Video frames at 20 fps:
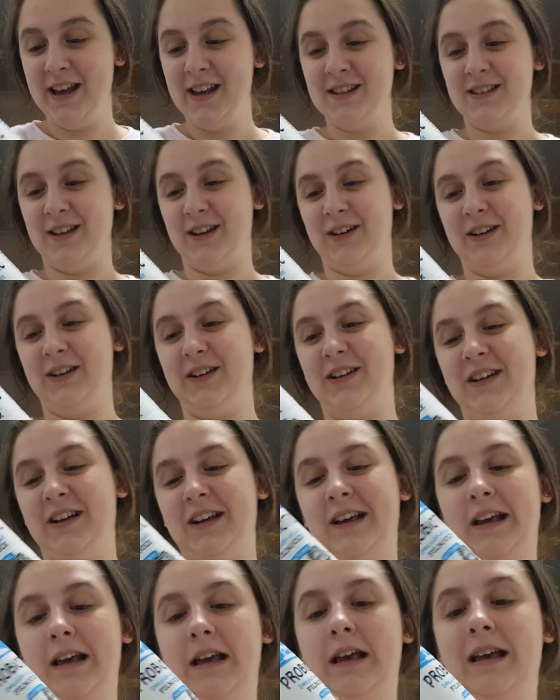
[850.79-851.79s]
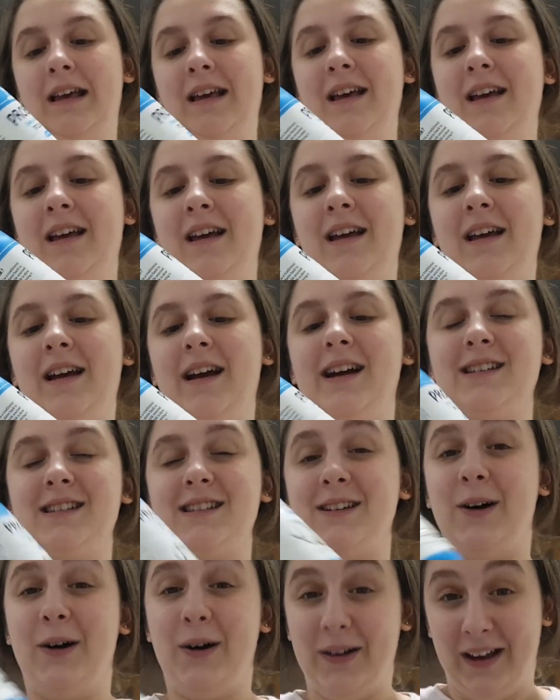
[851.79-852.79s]
So that's
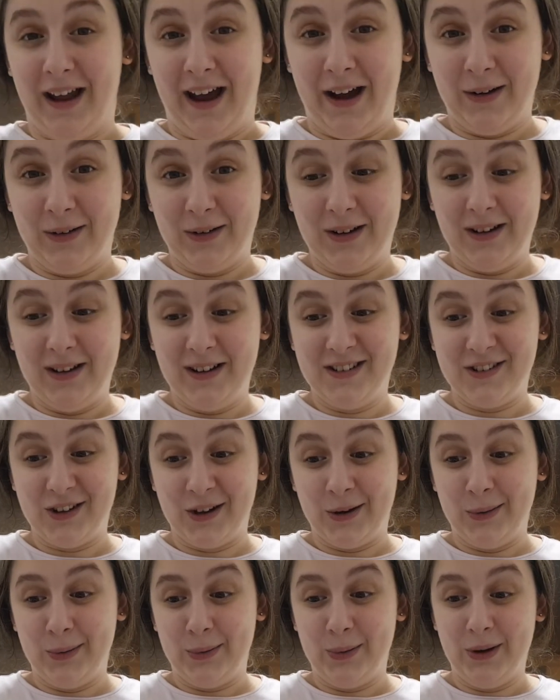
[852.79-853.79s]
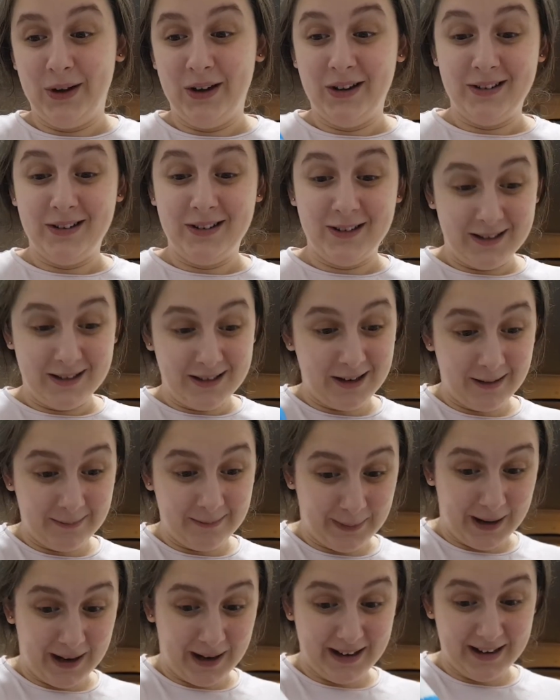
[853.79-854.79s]
not allowed. So don't
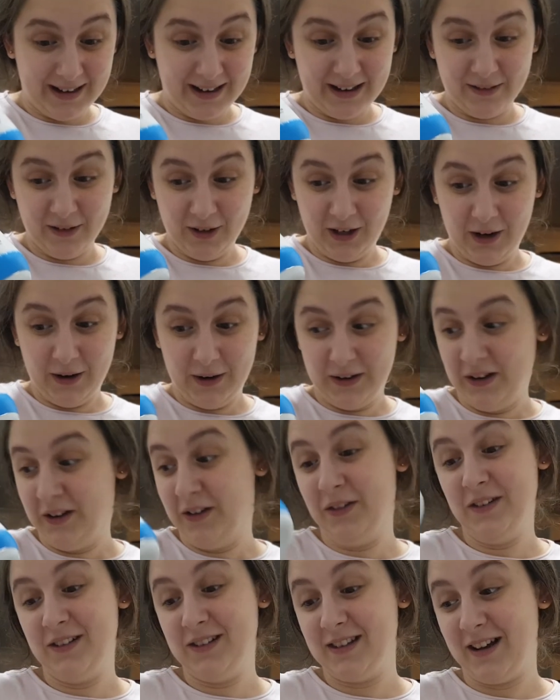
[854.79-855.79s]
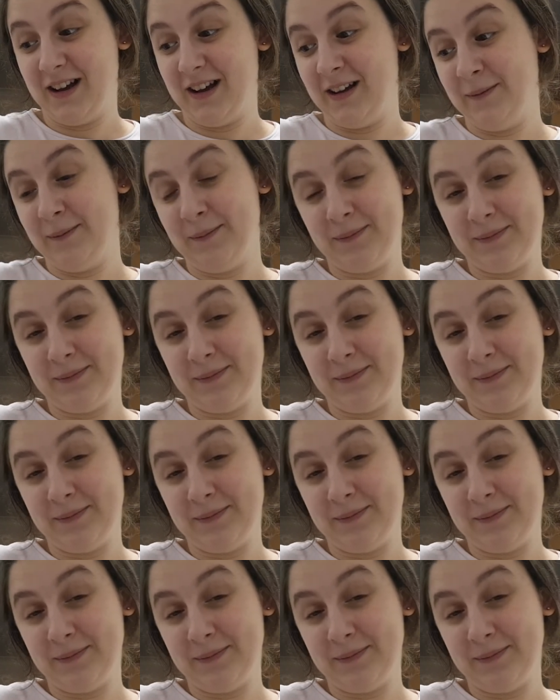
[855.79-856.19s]
buy it if you're going on this diet.